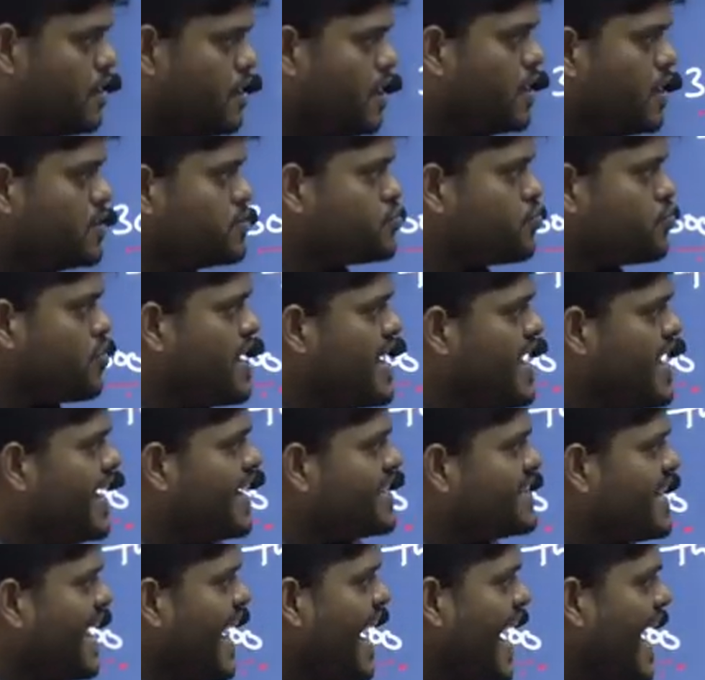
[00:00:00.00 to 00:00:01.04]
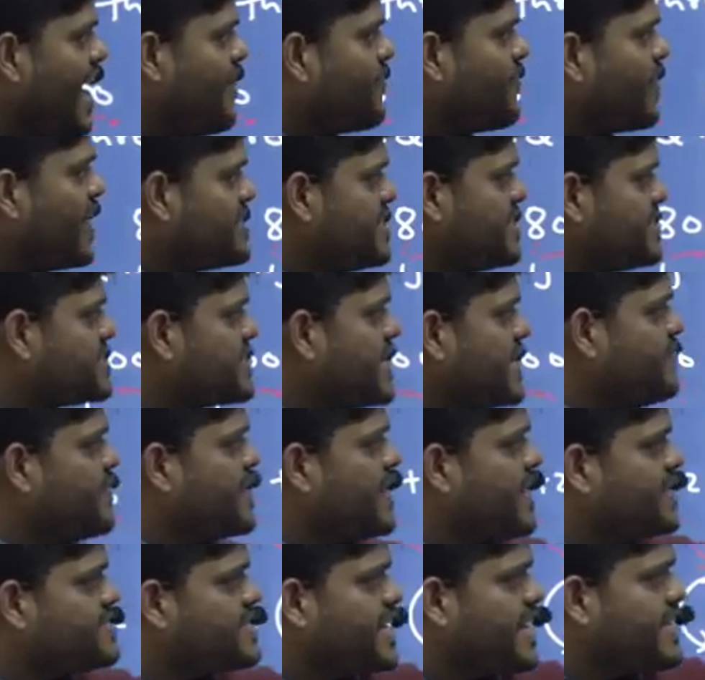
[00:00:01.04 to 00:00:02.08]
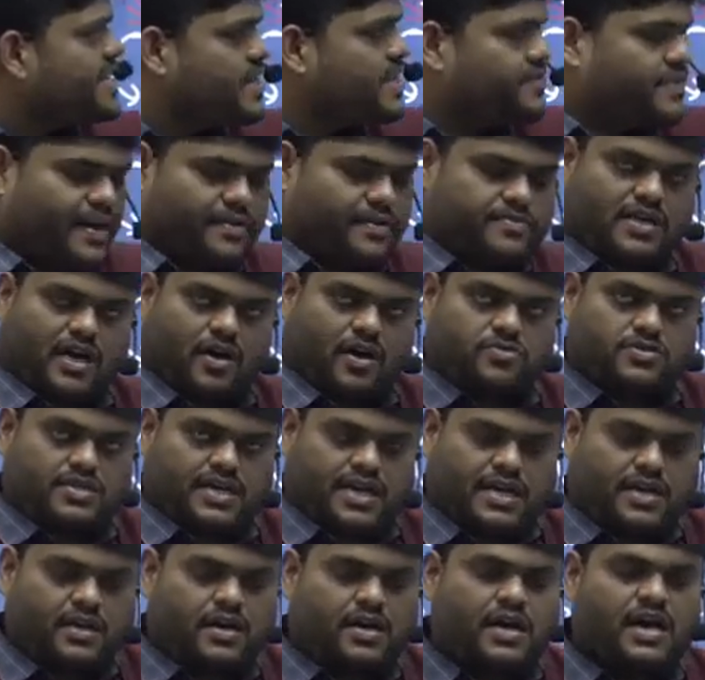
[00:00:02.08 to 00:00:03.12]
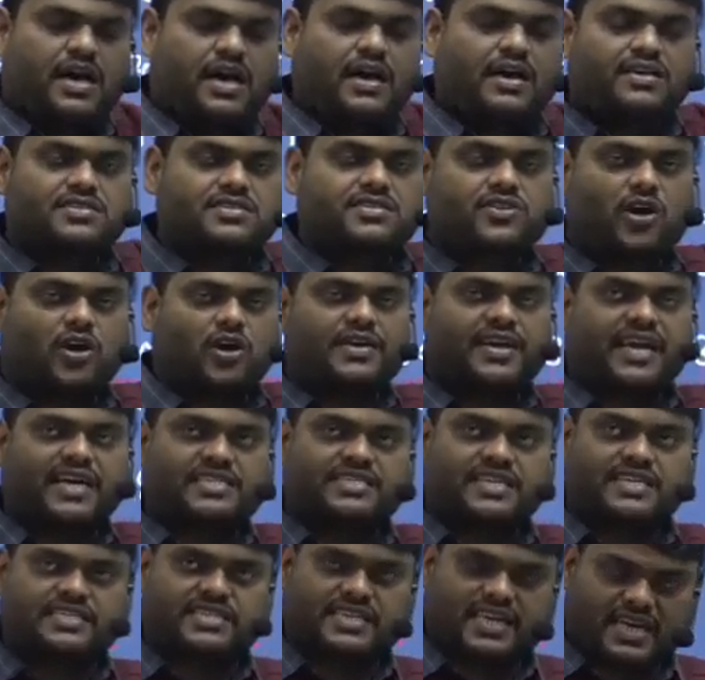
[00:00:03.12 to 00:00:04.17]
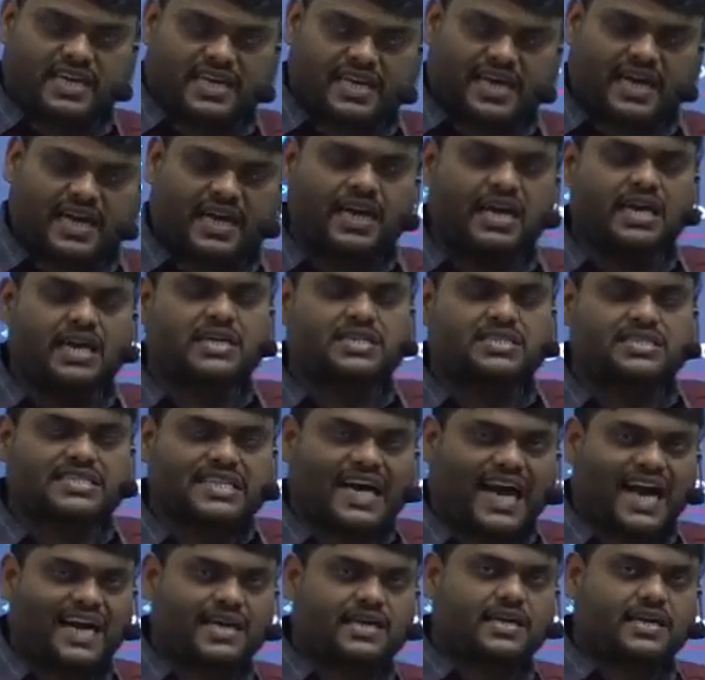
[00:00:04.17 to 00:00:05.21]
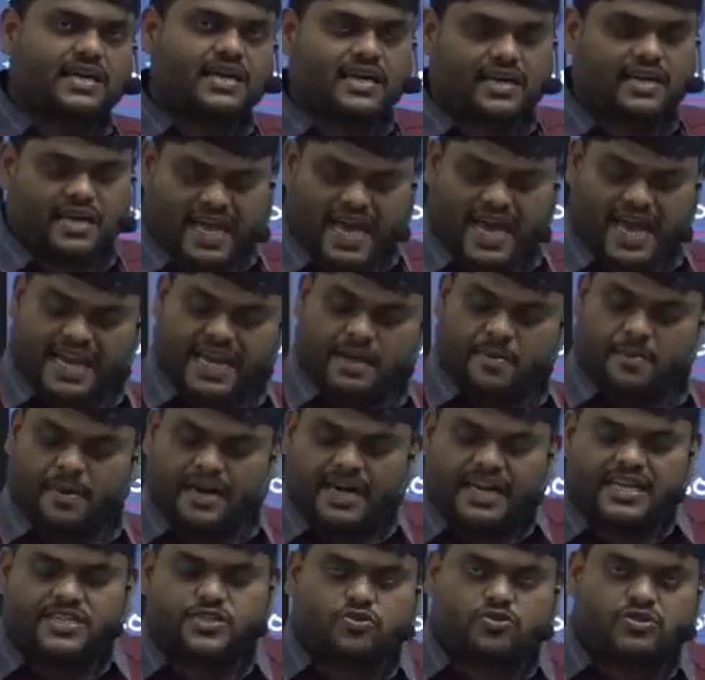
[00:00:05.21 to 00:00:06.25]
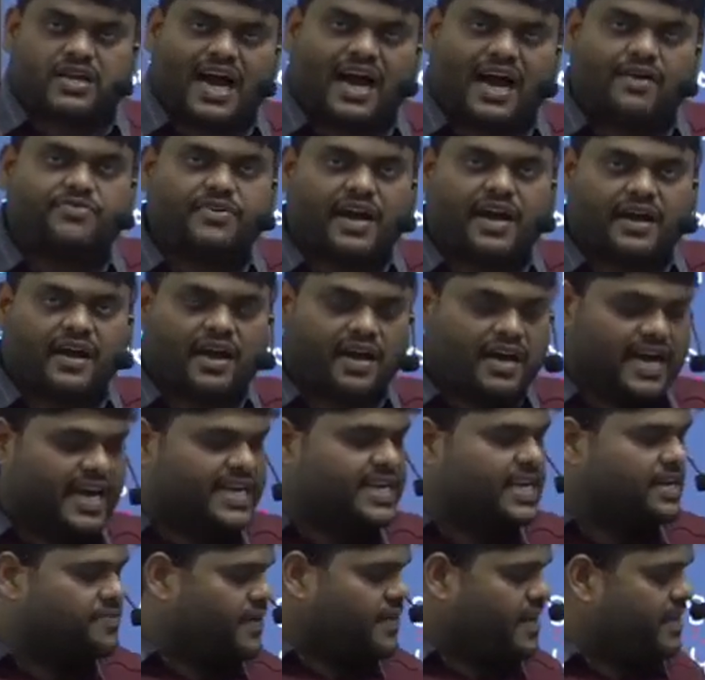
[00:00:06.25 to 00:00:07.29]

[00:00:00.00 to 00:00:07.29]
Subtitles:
So here the average is given as 85,000. It's not necessarily that anybody should have 85